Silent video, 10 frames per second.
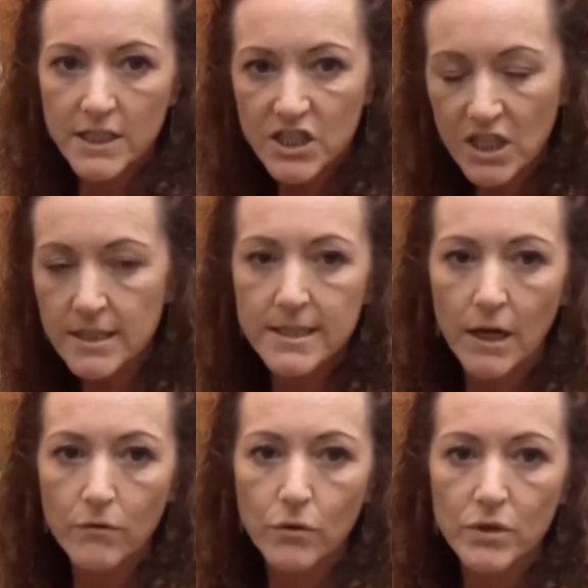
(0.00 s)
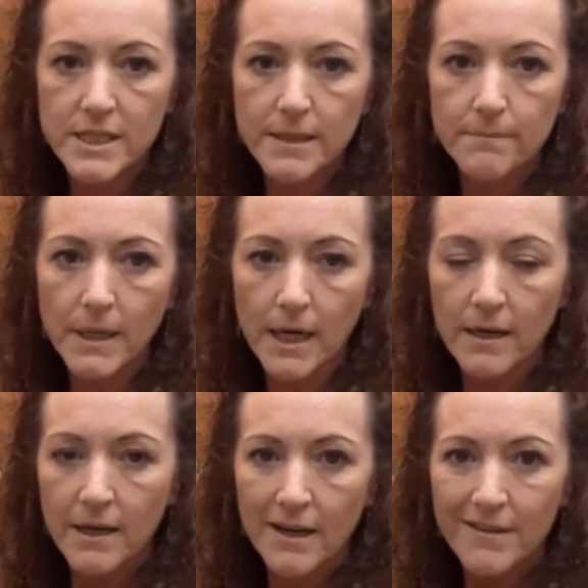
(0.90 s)
just that raw timber,
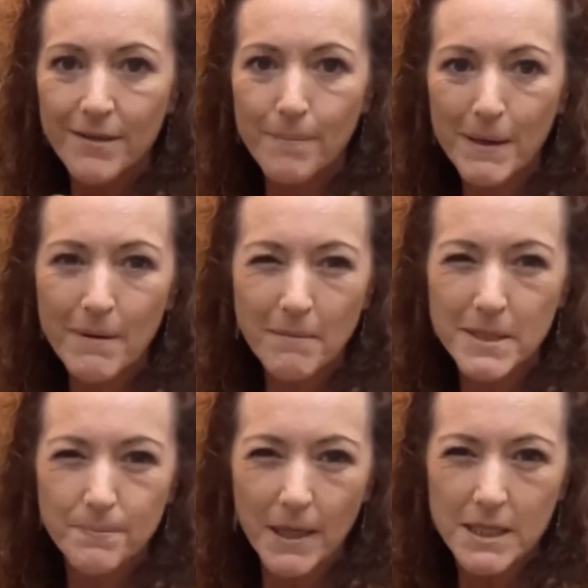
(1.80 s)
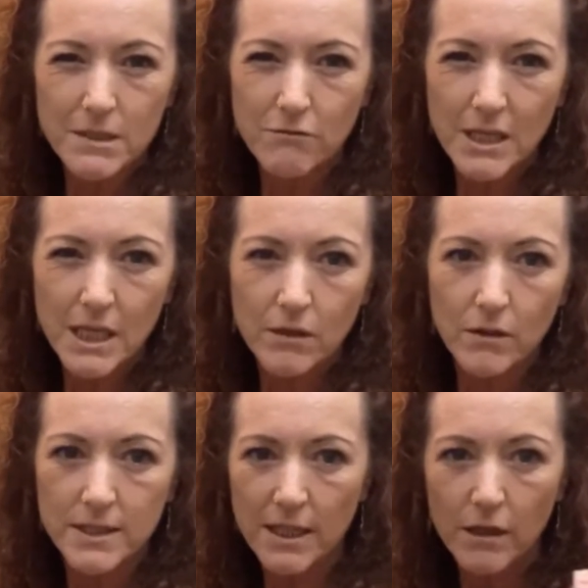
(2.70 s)
the Big Mumas Butta is really good
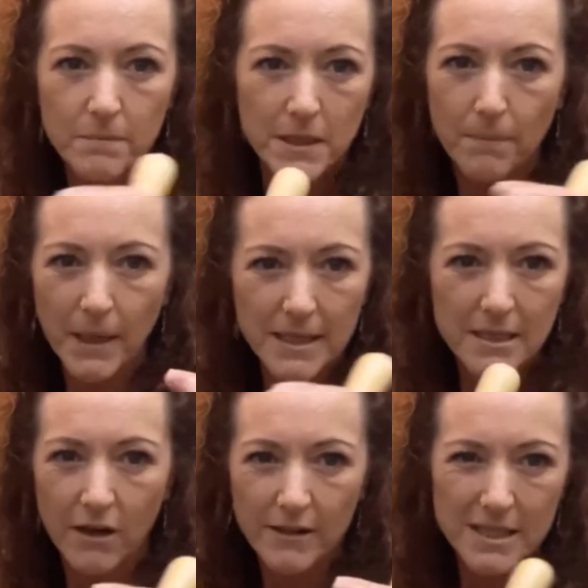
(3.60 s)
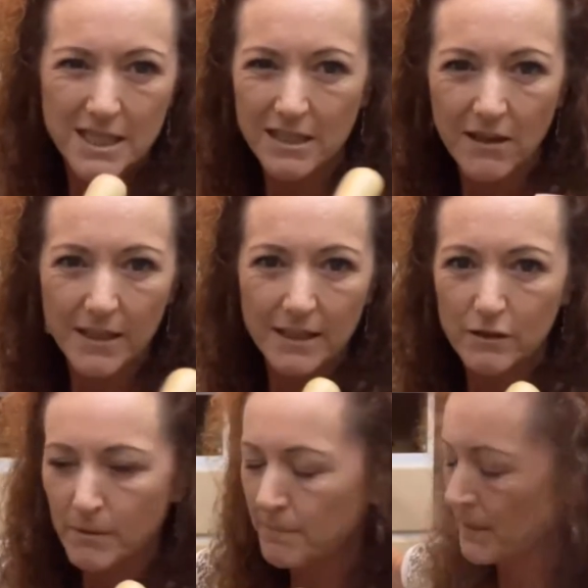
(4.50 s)
because it helps your piece kind of slide a little
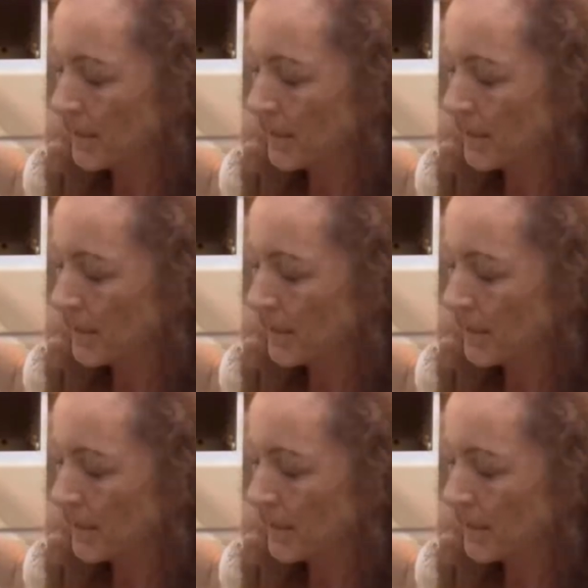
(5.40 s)
bit better.